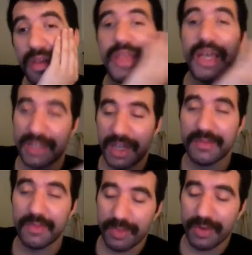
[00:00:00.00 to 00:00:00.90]
That's good.
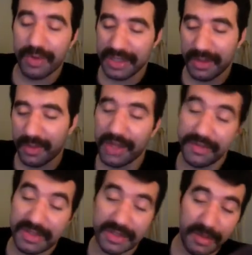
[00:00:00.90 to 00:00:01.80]
WordPress is the way.
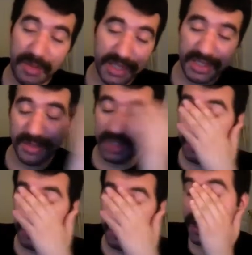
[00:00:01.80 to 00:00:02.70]
to me, it seems like
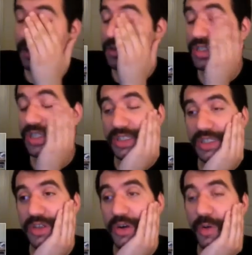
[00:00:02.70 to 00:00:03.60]
the way to go, just because
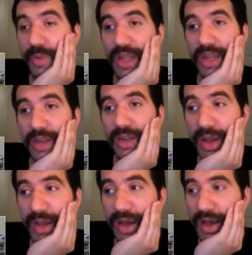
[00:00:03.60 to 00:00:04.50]
it's so open ended.
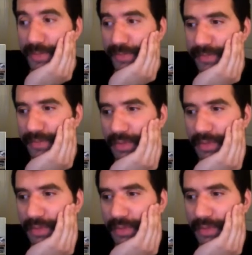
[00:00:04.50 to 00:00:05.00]
But um,